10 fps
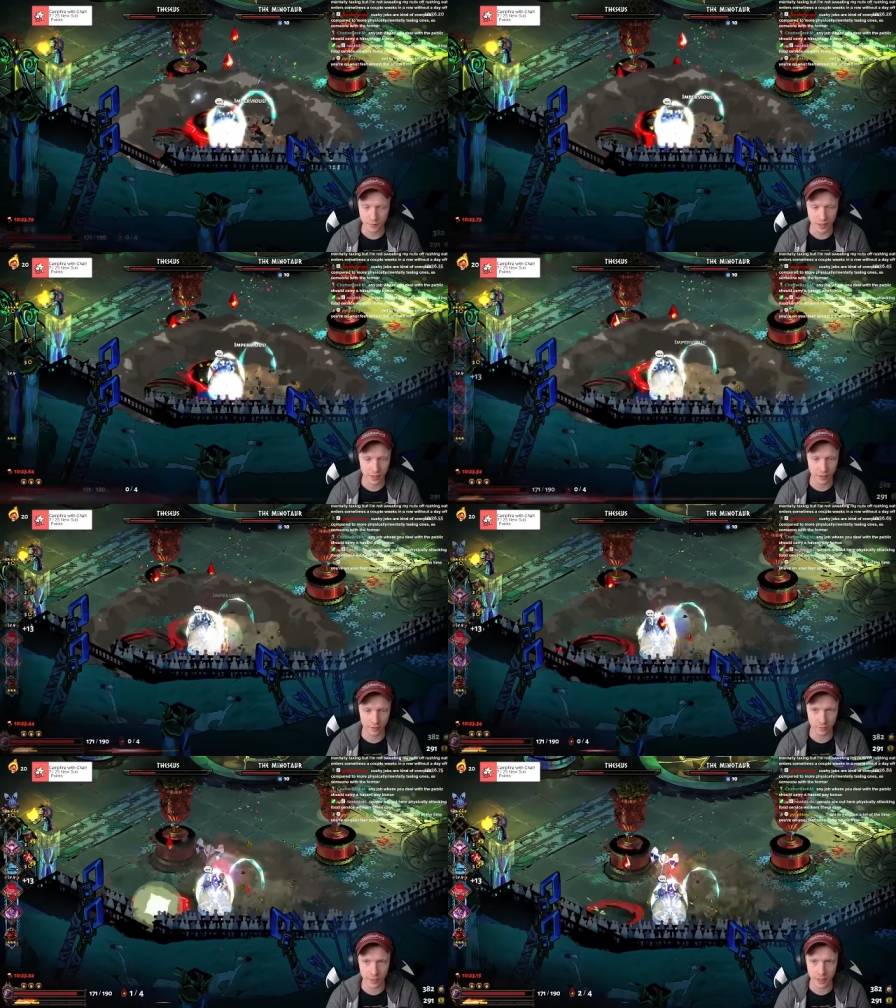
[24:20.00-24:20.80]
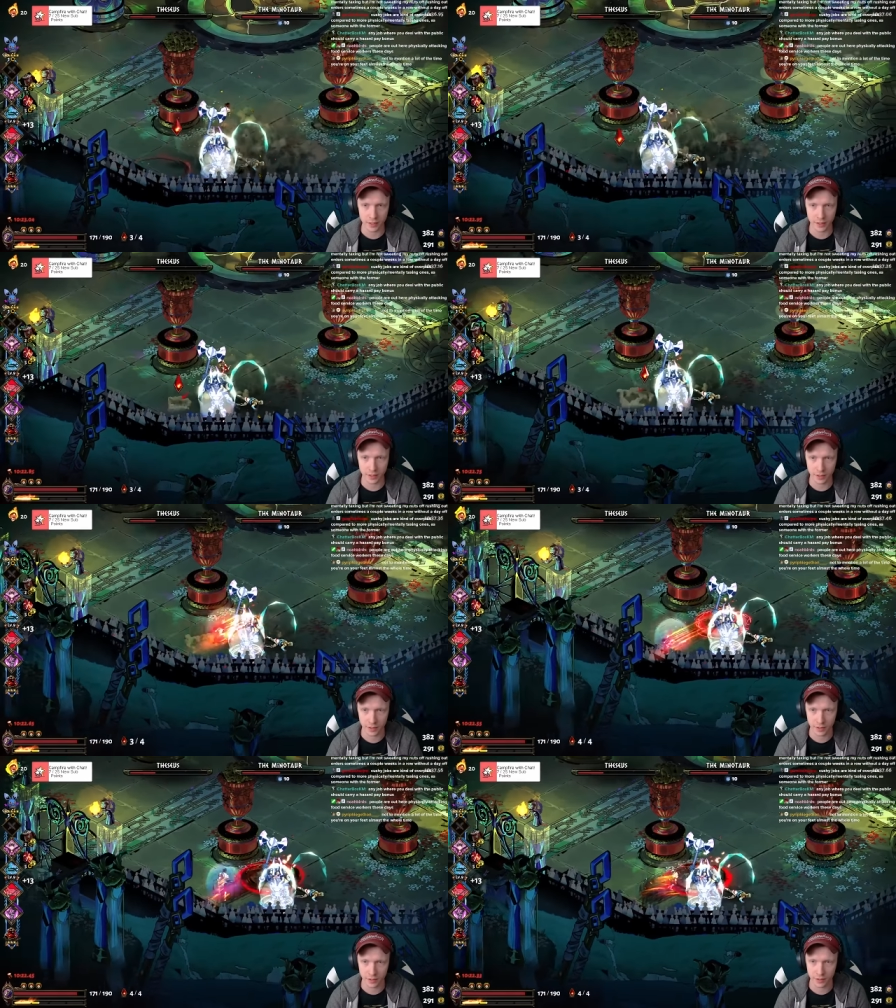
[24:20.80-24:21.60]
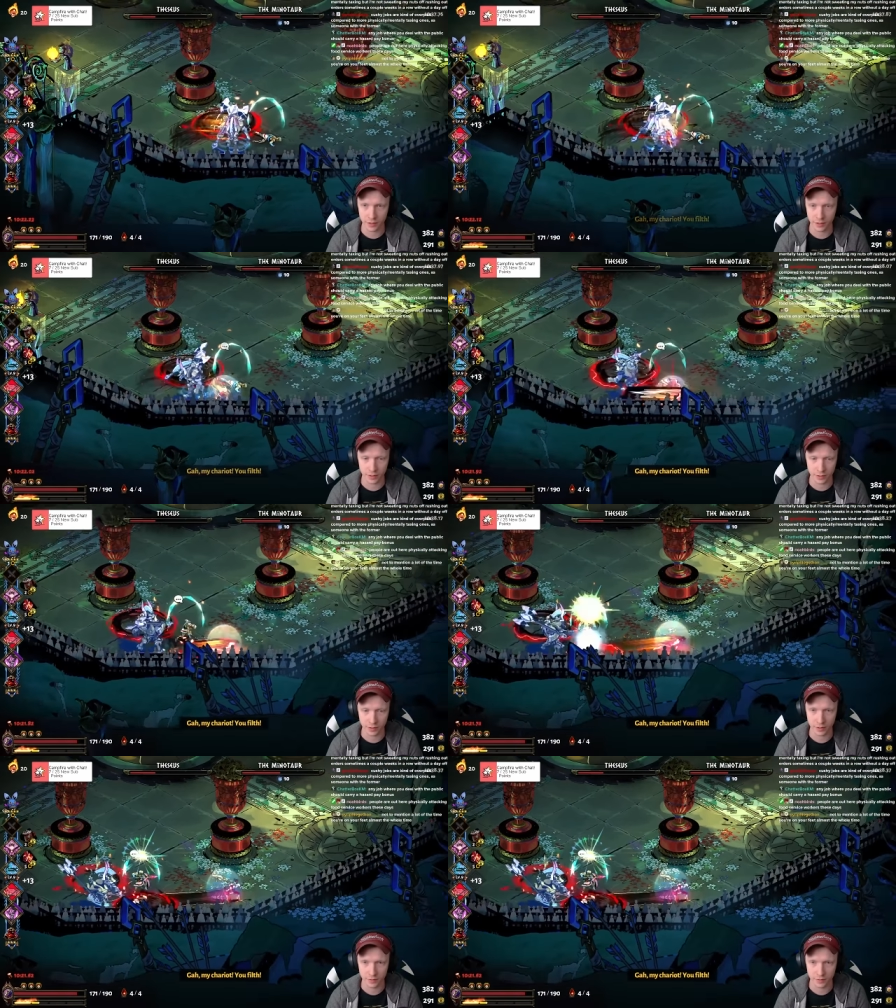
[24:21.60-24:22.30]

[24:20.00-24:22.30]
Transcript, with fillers: Give me a hug.